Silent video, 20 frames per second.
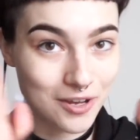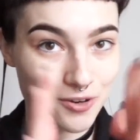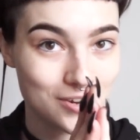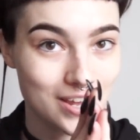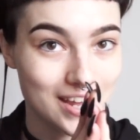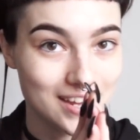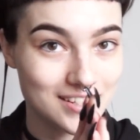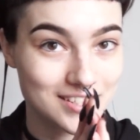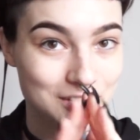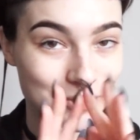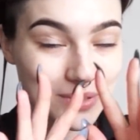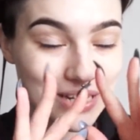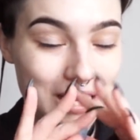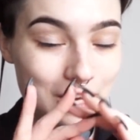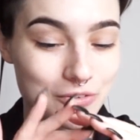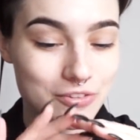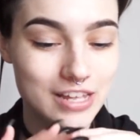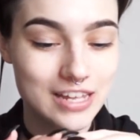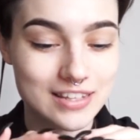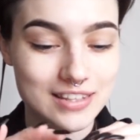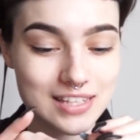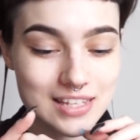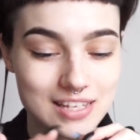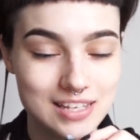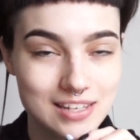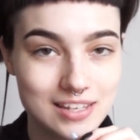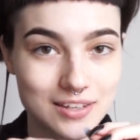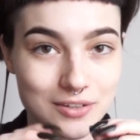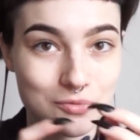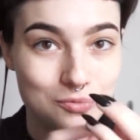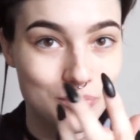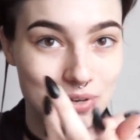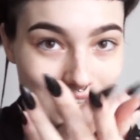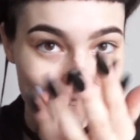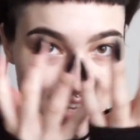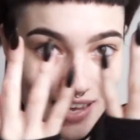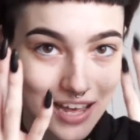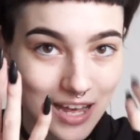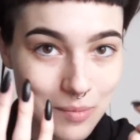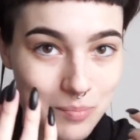Okay, so now that the
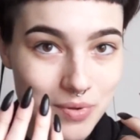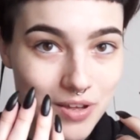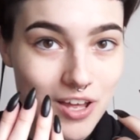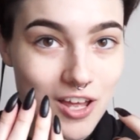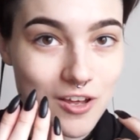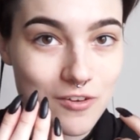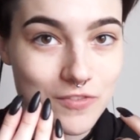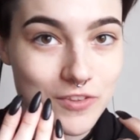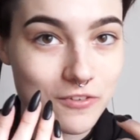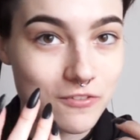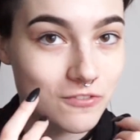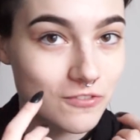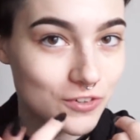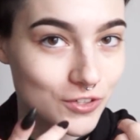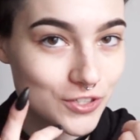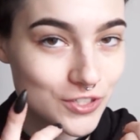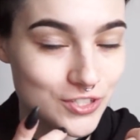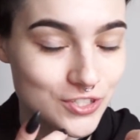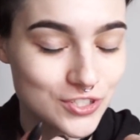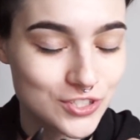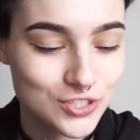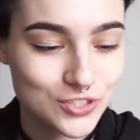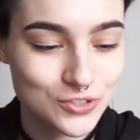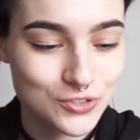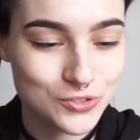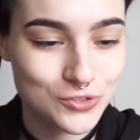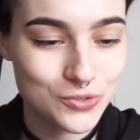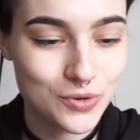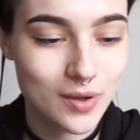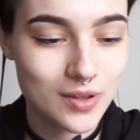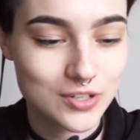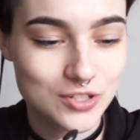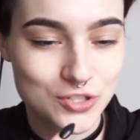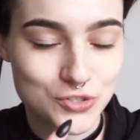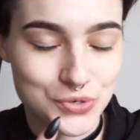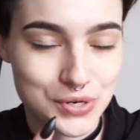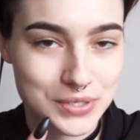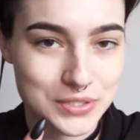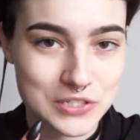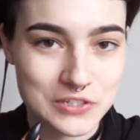recap of the first two
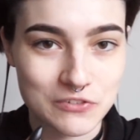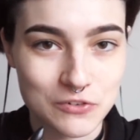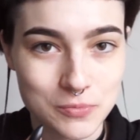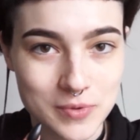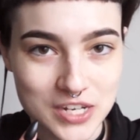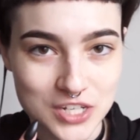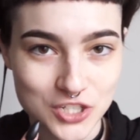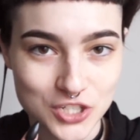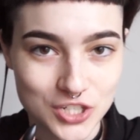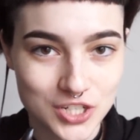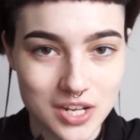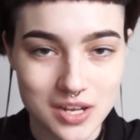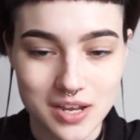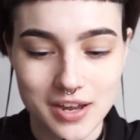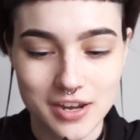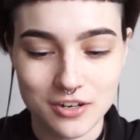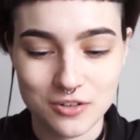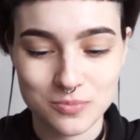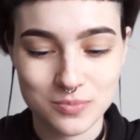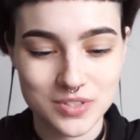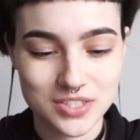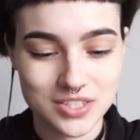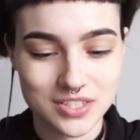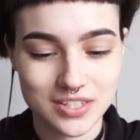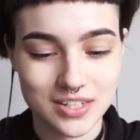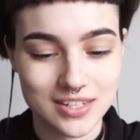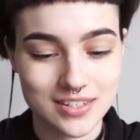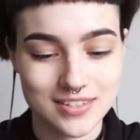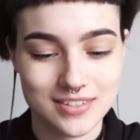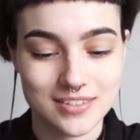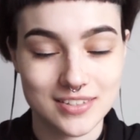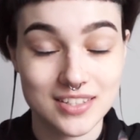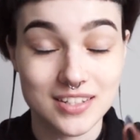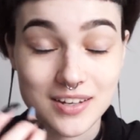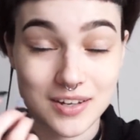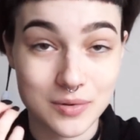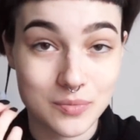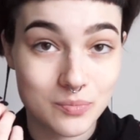transformation items is